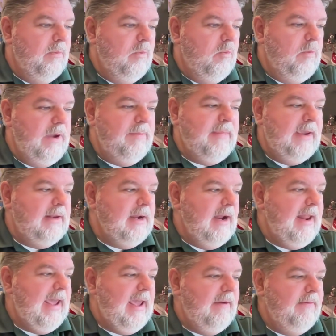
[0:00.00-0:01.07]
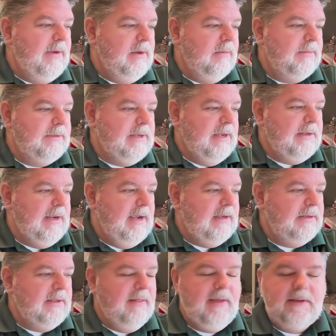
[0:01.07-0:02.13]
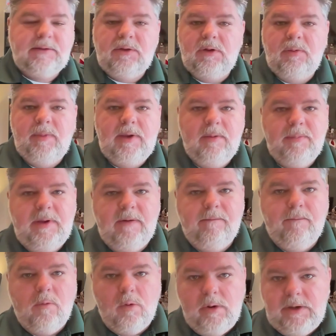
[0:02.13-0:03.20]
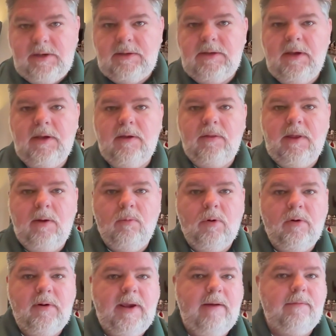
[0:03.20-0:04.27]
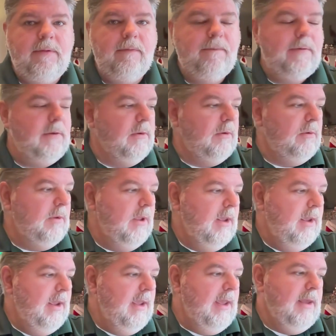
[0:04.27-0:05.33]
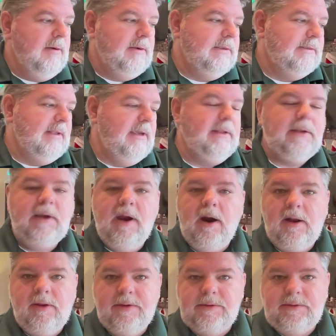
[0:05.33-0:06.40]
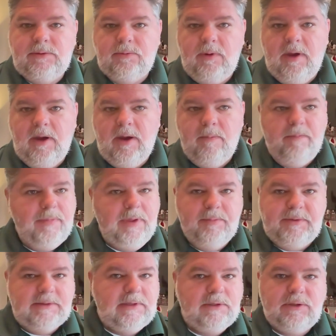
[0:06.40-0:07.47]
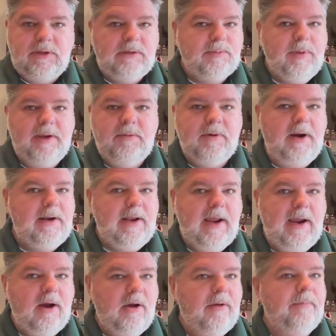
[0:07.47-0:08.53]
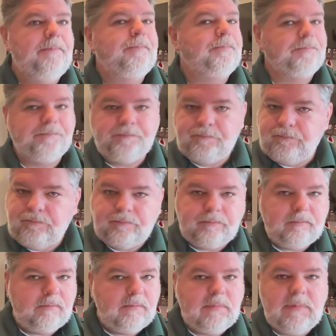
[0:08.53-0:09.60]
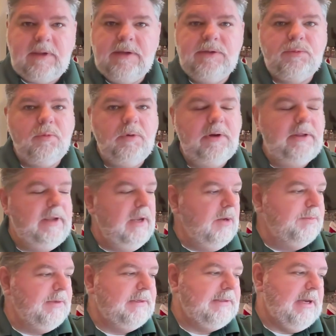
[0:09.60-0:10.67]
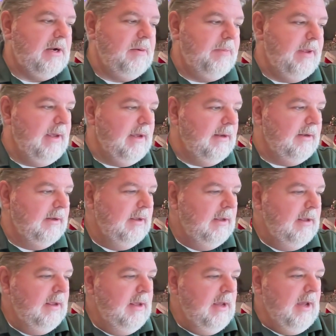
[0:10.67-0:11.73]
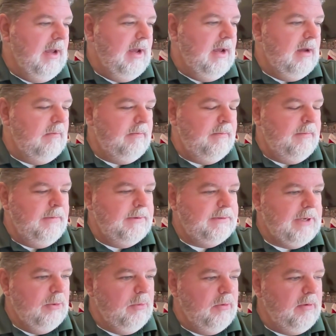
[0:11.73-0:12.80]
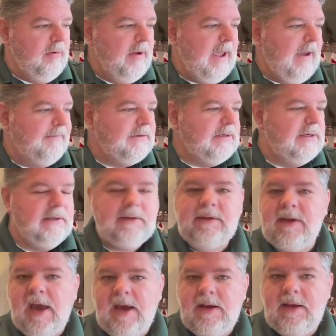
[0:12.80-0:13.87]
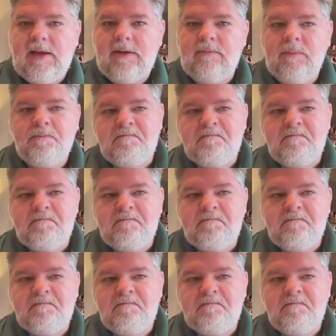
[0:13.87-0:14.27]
we may not have him Sunday. That's going to be a big void that we're going to have to fill because Landon Collins, the position he's playing right now, has really helped us out a bit. So we're going to have to kind